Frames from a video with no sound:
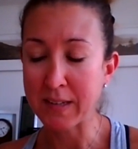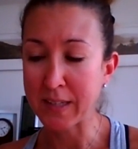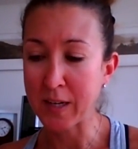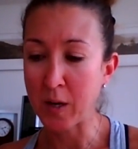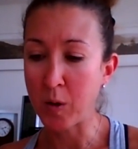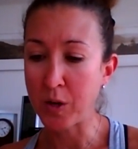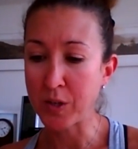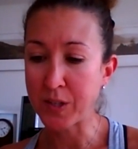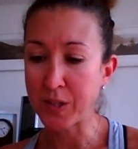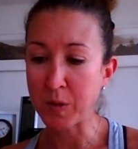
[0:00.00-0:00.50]

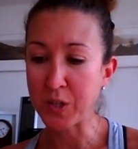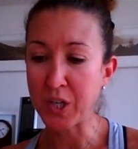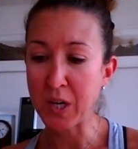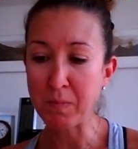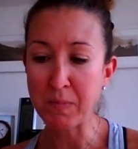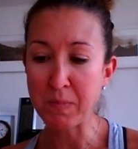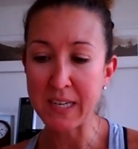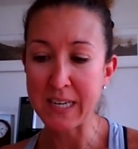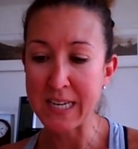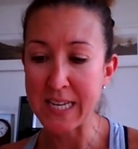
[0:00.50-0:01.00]
So I
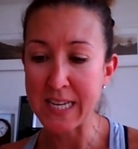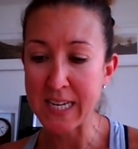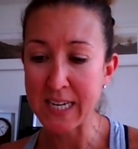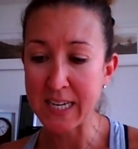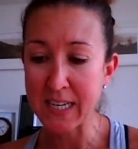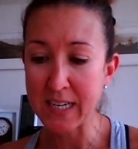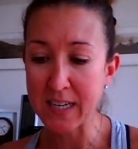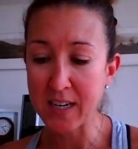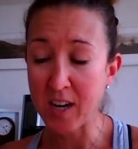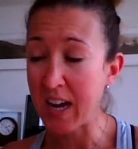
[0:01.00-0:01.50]
jumped in and
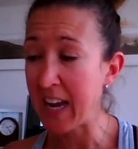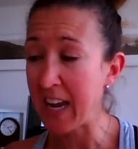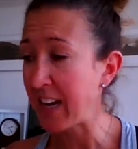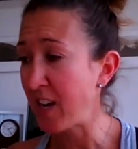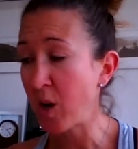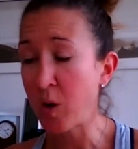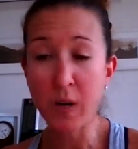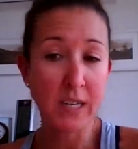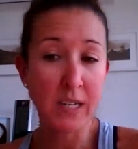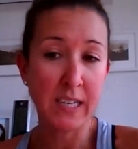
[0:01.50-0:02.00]
did it. I had
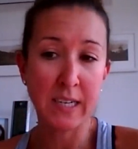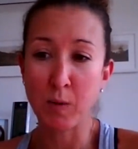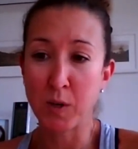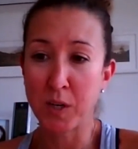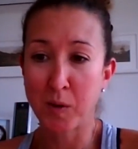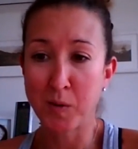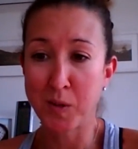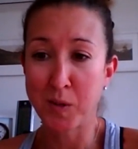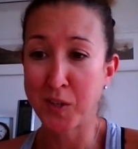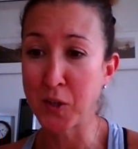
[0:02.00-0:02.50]
no idea
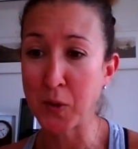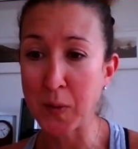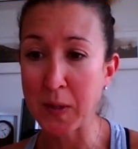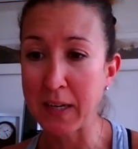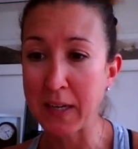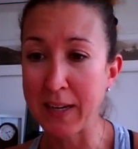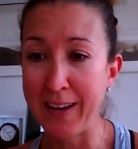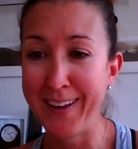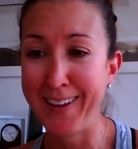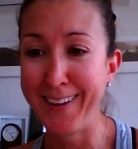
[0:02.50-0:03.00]
what I was
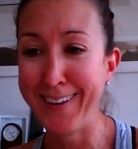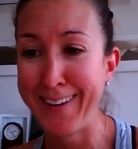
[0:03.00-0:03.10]
doing.